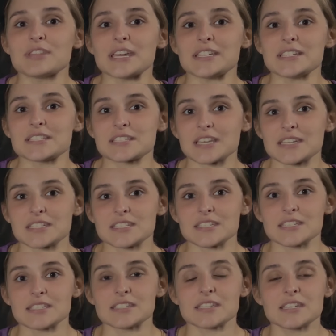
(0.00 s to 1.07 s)
that
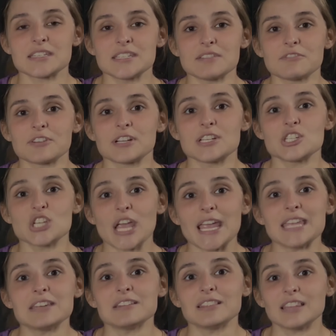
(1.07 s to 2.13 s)
discusses different
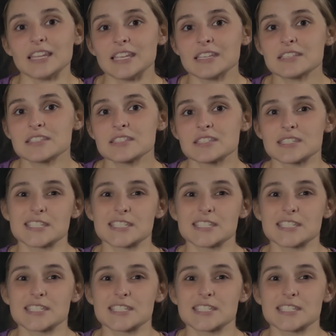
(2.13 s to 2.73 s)
chain lengths